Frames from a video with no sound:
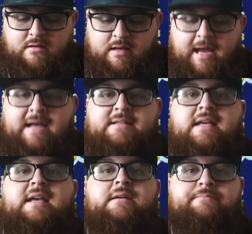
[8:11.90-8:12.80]

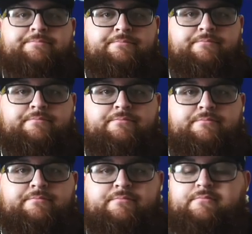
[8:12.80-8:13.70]
AD
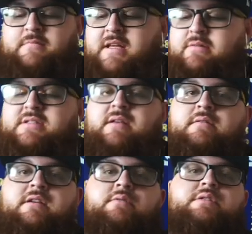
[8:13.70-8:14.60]
he was that
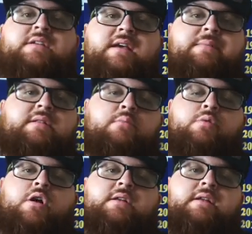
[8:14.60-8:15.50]
he was him and
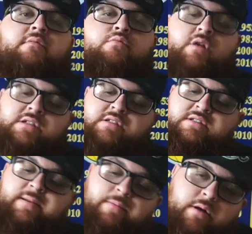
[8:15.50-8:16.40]
LeBron and the rest of the
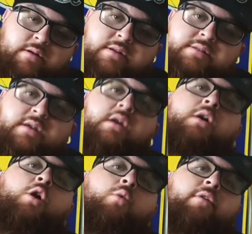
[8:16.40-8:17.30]
team around us
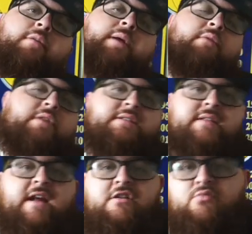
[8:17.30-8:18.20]
were the main reason the
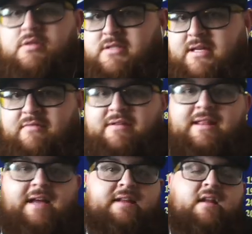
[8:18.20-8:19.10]
Lakers won tonight. I really
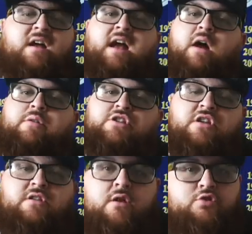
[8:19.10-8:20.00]
like how we
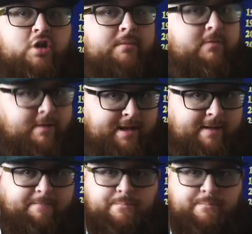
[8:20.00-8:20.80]
shut down Ja Morant,